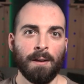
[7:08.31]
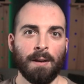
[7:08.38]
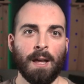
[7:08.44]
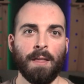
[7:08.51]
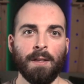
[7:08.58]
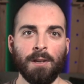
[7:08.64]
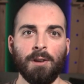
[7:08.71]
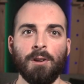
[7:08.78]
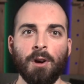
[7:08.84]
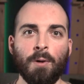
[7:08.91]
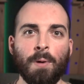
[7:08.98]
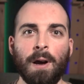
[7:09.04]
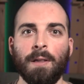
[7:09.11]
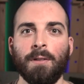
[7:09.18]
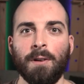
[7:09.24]
Now that you know
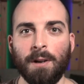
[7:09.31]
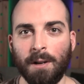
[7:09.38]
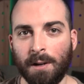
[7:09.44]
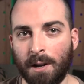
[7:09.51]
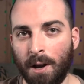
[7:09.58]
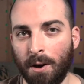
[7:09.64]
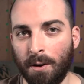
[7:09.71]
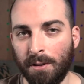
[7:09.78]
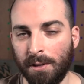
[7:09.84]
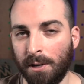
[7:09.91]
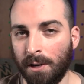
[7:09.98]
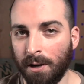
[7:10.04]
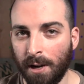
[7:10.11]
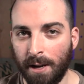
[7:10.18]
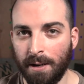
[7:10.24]
why learning to code is a
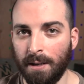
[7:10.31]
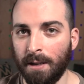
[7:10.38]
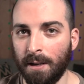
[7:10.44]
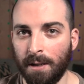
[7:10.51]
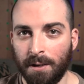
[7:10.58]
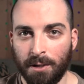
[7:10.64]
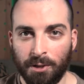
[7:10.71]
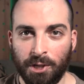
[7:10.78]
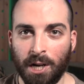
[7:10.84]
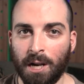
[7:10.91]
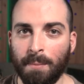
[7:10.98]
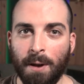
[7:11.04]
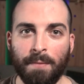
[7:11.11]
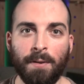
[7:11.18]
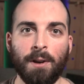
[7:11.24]
good idea, check
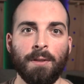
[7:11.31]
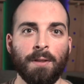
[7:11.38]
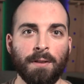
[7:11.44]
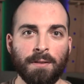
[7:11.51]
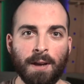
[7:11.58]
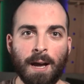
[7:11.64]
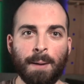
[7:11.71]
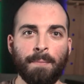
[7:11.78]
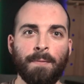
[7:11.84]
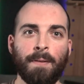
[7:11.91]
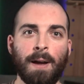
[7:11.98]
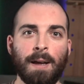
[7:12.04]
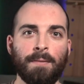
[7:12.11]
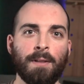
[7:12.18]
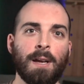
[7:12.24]
out my video on the top
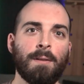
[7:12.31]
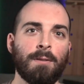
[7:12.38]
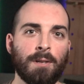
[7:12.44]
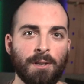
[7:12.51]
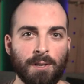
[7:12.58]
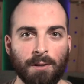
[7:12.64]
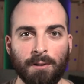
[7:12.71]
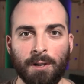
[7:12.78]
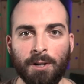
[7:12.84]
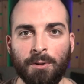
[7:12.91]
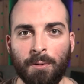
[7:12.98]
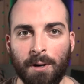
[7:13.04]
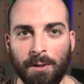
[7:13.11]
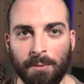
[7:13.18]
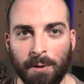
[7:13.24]
five languages to learn in
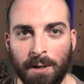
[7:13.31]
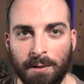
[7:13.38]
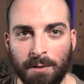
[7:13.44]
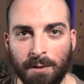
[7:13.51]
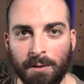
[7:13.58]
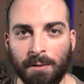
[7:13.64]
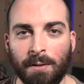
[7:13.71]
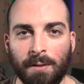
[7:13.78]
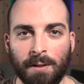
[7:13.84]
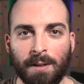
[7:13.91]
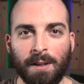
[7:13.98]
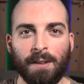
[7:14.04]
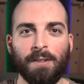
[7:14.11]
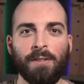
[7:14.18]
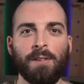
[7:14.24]
twenty twenty-two.
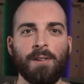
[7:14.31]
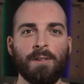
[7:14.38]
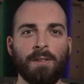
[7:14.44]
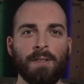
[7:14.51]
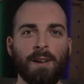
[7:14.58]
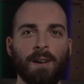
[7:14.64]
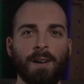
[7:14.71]
See you in